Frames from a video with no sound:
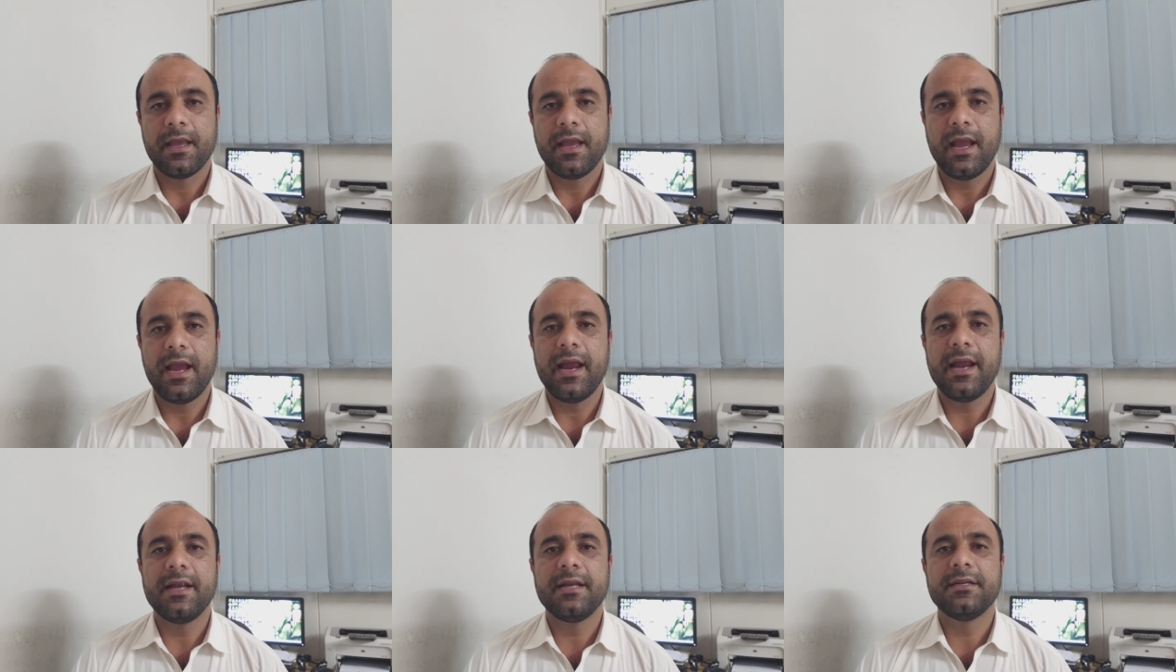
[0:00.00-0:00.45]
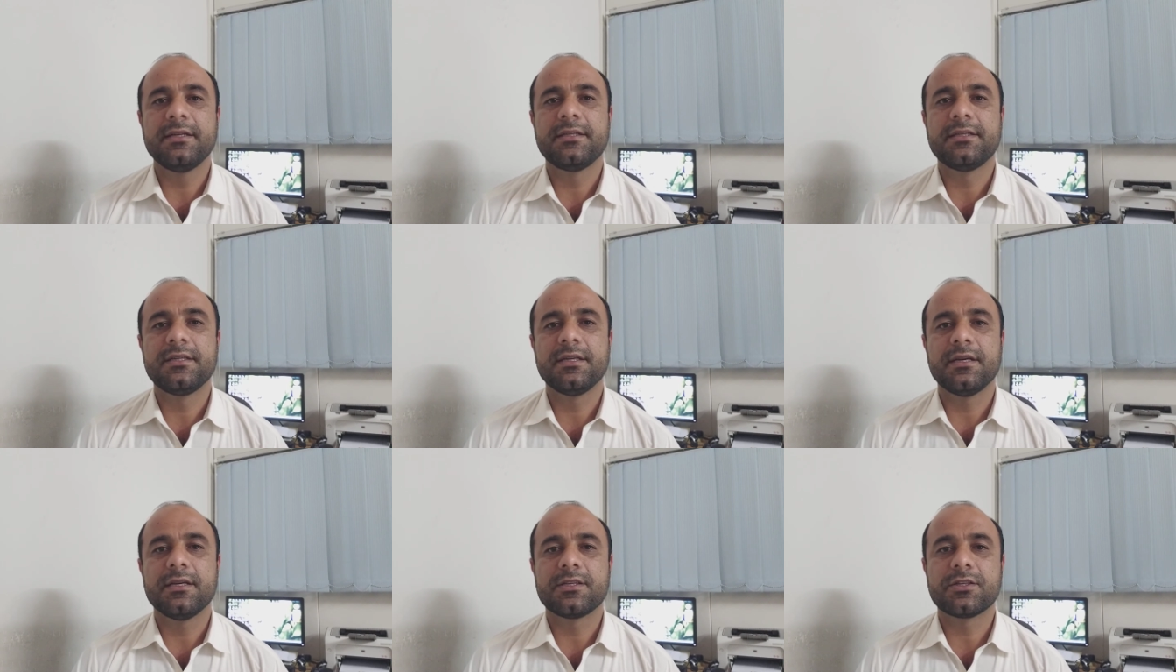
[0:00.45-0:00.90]

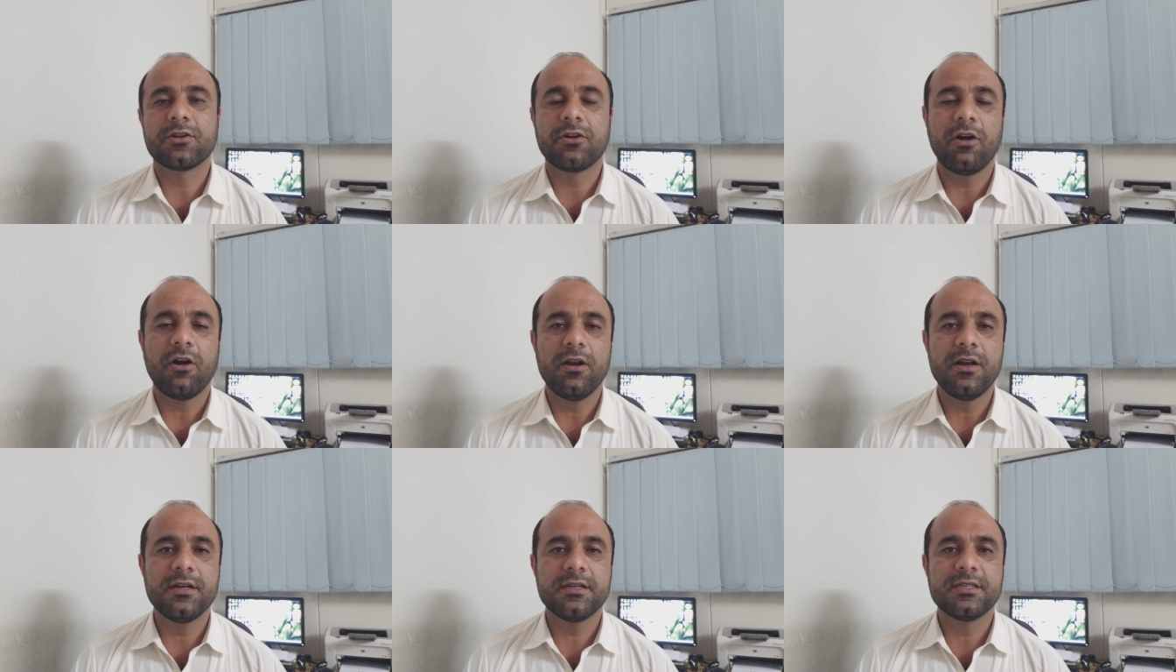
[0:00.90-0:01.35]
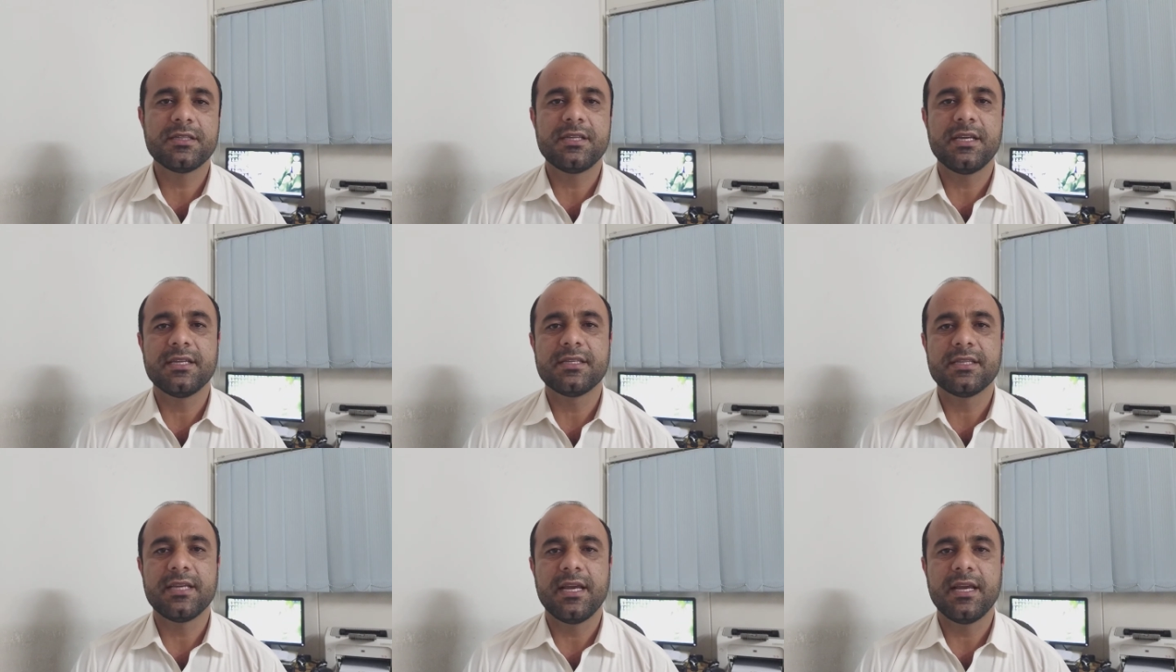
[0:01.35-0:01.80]
And scholars,
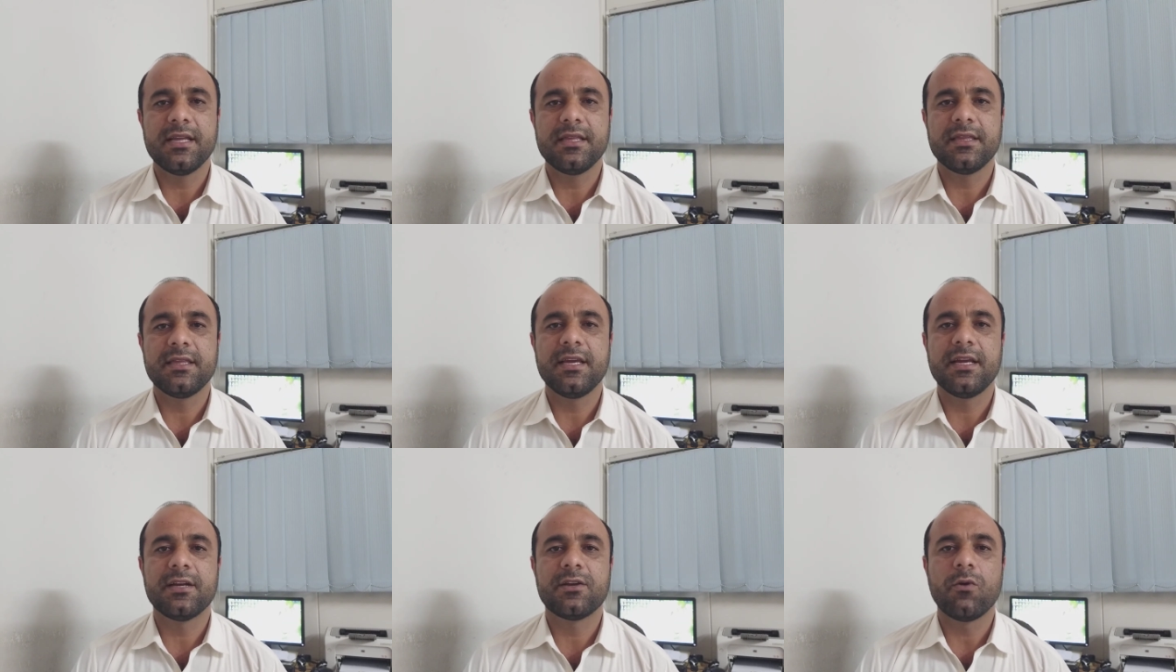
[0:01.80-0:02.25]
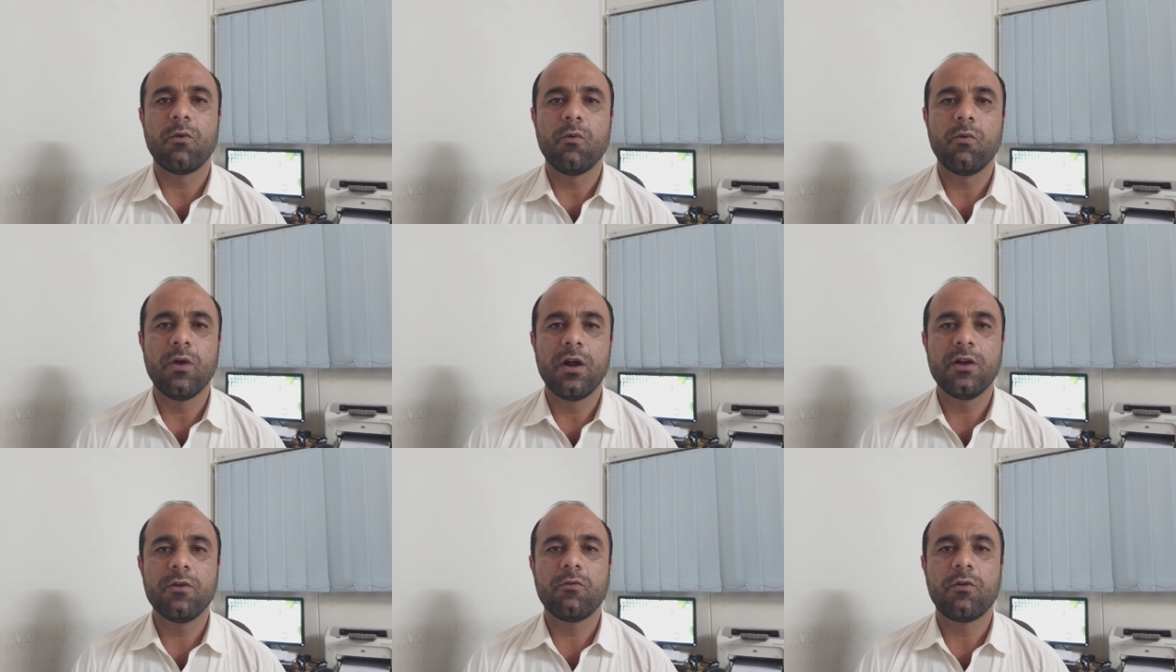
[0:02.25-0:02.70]
they say that
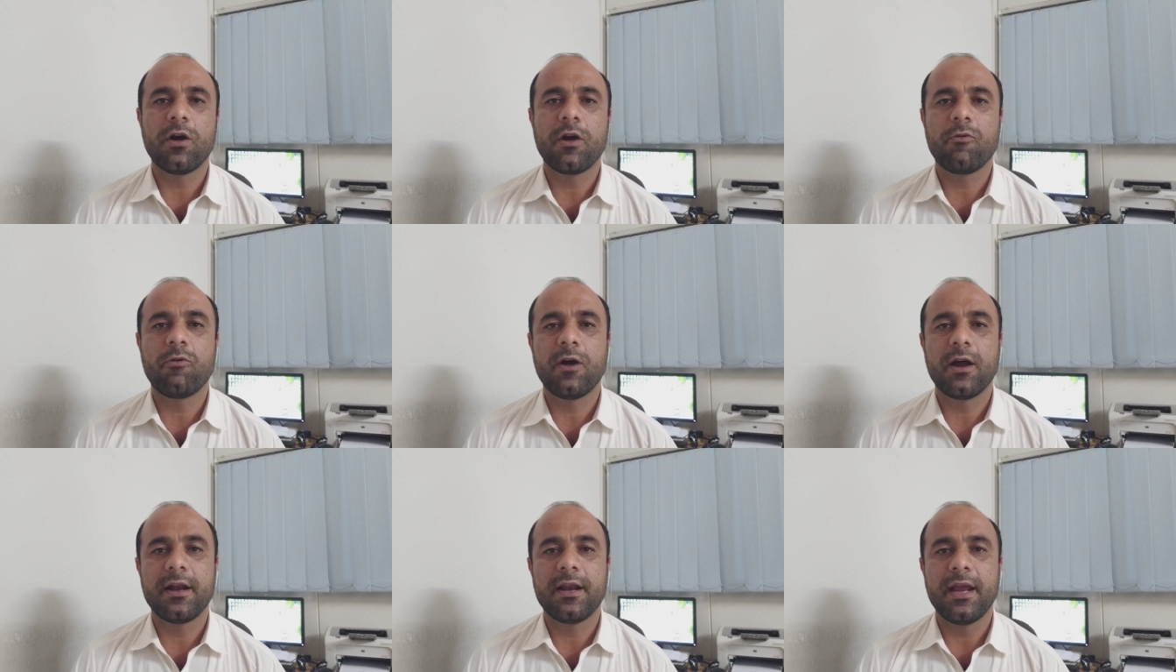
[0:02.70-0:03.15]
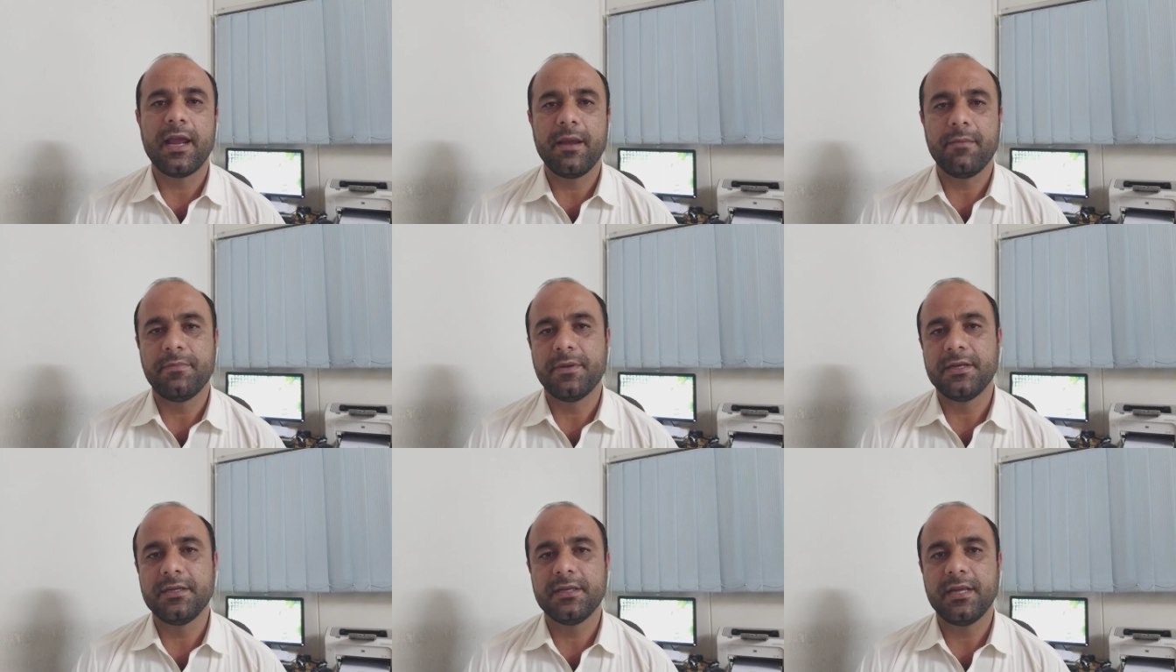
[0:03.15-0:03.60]
World War I
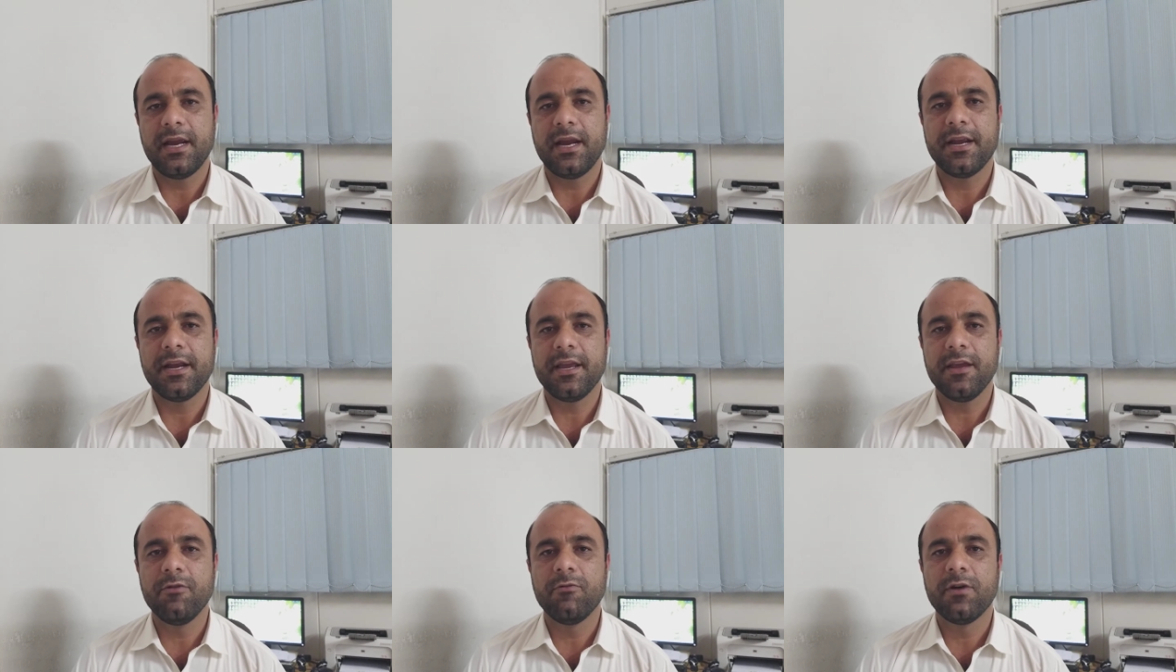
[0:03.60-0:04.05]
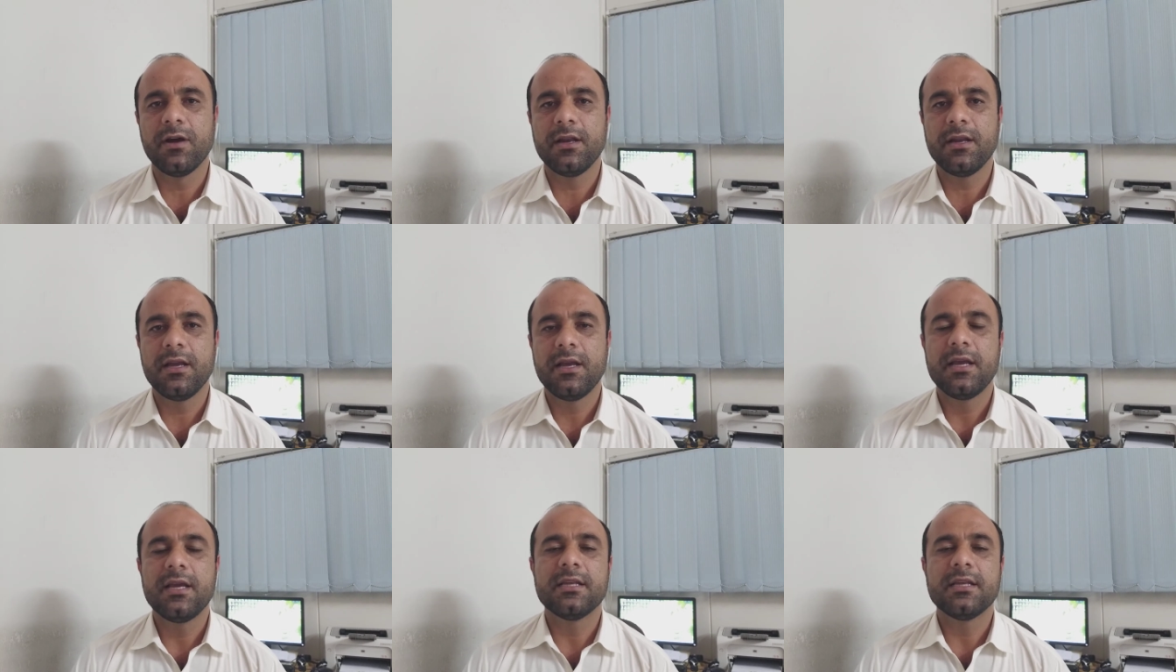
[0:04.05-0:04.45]
happened and even